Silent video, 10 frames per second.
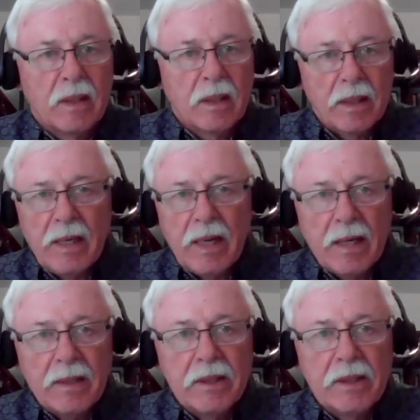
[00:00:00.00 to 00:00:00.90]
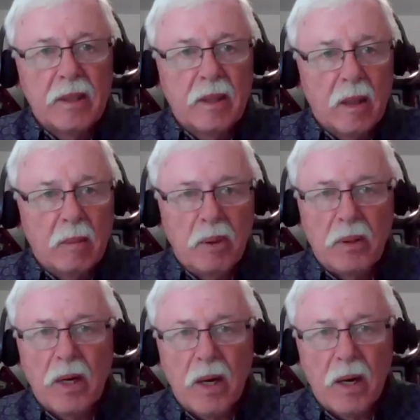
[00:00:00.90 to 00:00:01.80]
Clean hands, a
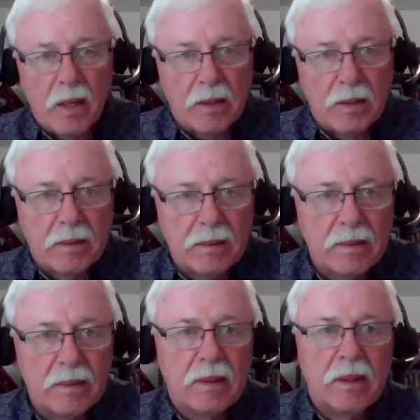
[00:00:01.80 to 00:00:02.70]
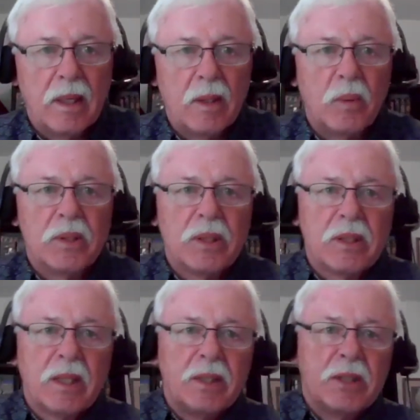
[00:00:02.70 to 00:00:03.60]
pure heart. In other words,
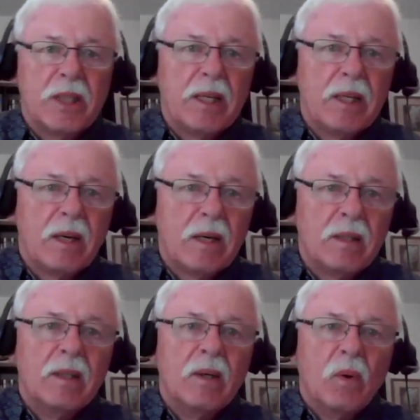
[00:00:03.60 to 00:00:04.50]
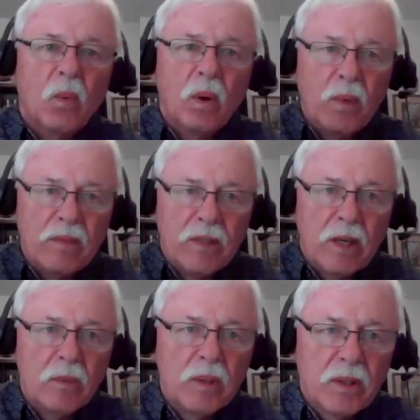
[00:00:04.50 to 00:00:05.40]
it's understanding our what we have
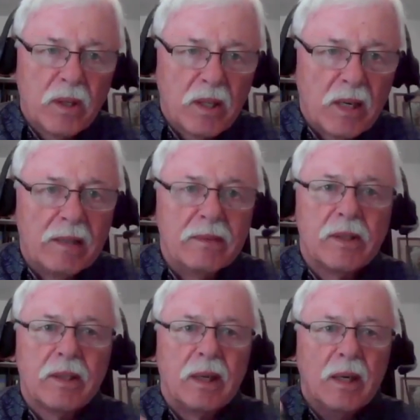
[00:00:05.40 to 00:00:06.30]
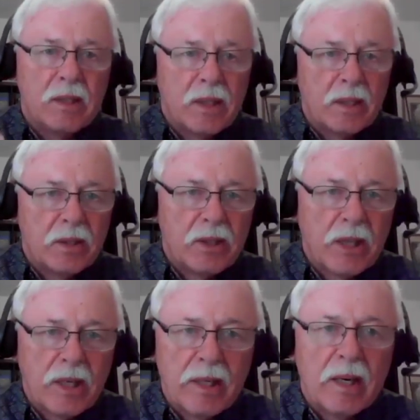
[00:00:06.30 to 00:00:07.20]
done with our lives, and it's
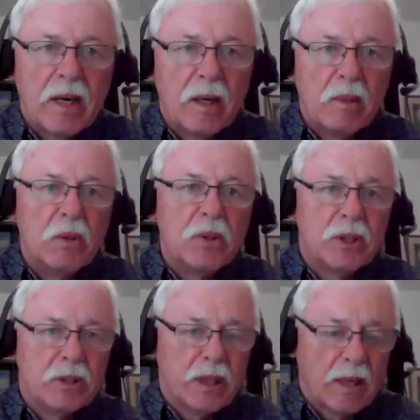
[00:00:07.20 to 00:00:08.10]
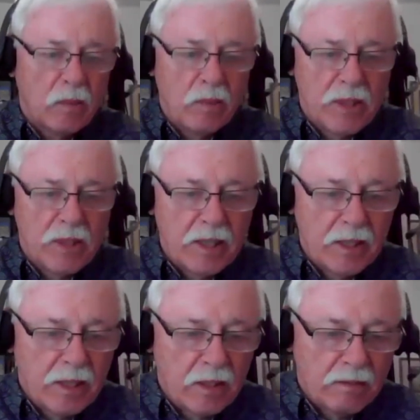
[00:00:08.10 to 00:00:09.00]
understanding our emotions, how we've
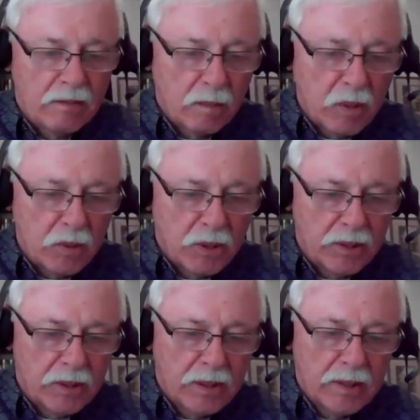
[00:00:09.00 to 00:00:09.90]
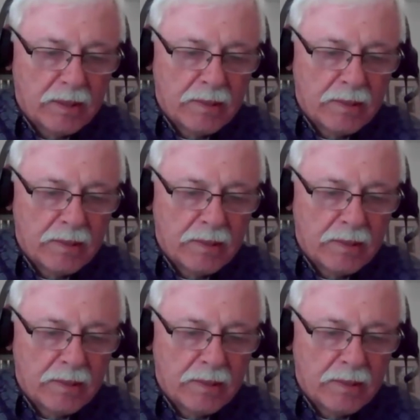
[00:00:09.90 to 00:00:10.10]
taken care of our emotions.